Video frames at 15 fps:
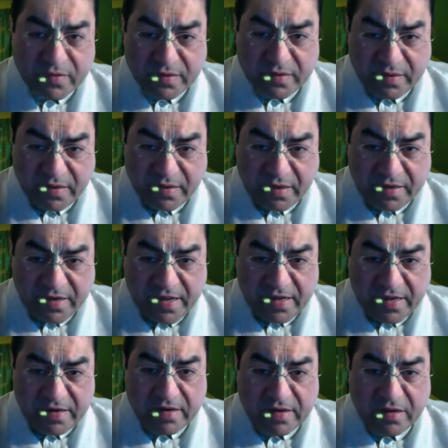
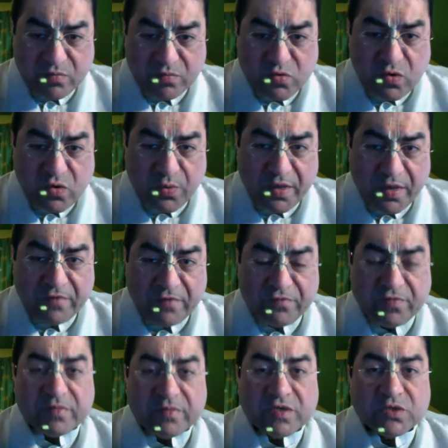attain and move away
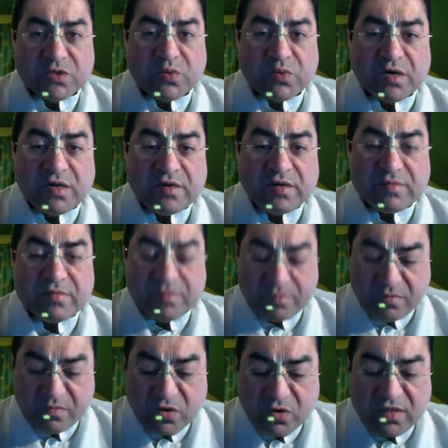from this world.
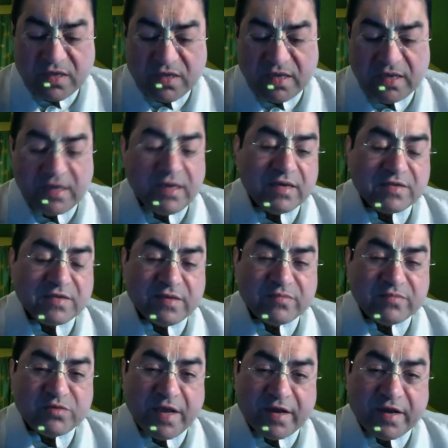Mukti is the
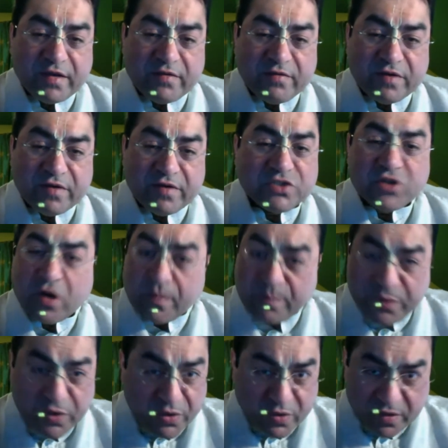objective. It is not
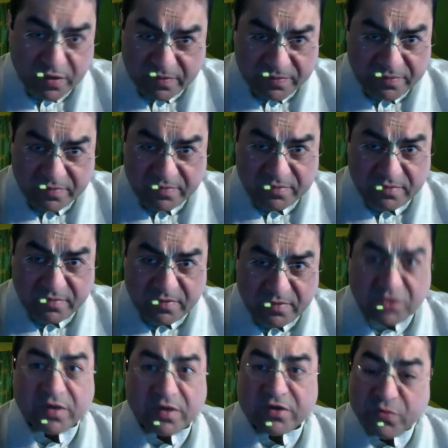pure. That's
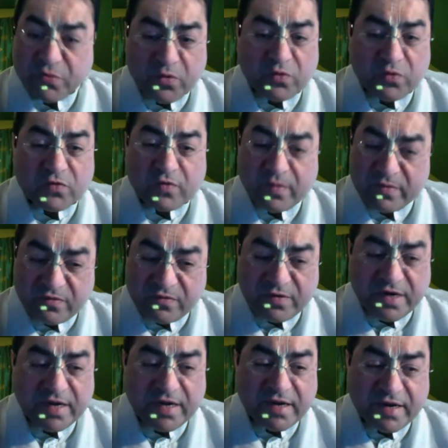why Rupa Goswami is
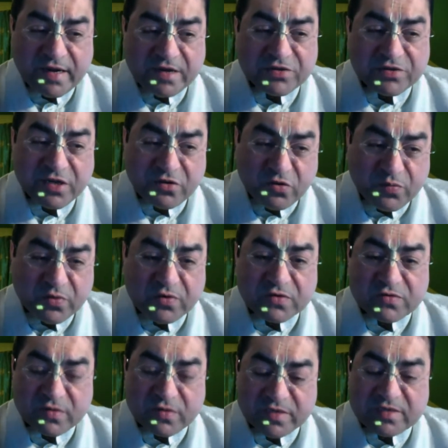very clear. Srila Rupa
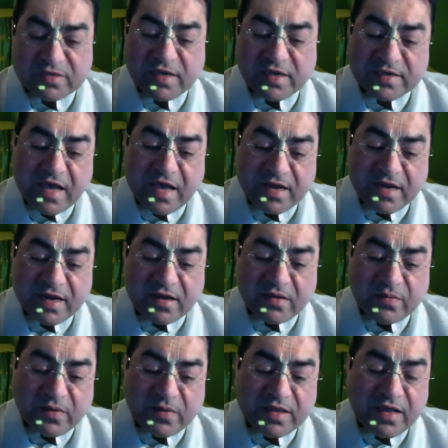Goswami says, Jnana
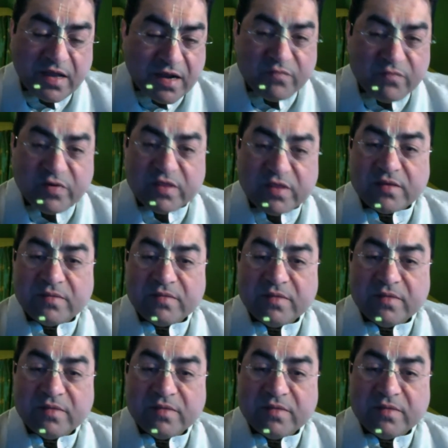karmadi anavratam.